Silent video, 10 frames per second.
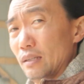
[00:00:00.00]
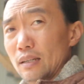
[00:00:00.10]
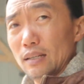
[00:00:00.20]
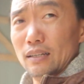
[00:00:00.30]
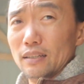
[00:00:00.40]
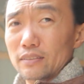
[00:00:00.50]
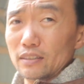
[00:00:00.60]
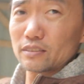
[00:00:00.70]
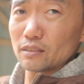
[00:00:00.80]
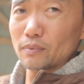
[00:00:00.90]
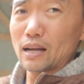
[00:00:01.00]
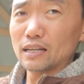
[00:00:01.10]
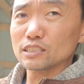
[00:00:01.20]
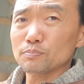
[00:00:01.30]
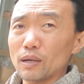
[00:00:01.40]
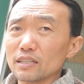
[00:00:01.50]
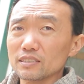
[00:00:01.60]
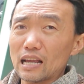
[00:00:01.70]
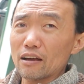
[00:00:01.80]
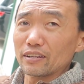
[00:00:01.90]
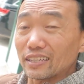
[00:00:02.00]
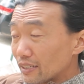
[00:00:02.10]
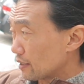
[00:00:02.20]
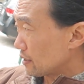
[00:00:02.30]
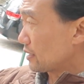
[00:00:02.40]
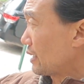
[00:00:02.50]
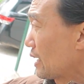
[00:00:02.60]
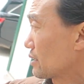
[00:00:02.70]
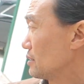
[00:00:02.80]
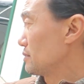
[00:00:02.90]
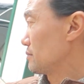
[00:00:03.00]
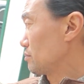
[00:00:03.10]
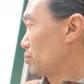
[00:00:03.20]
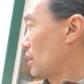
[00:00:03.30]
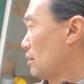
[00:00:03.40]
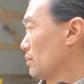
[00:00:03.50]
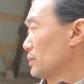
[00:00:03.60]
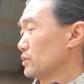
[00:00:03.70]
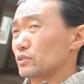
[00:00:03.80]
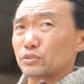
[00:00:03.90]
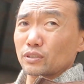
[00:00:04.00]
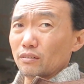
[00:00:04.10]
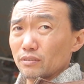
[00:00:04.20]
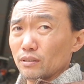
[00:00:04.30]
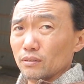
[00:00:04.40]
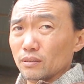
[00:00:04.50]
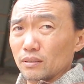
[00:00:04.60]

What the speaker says: There's some high spots out here that I could probably just shovel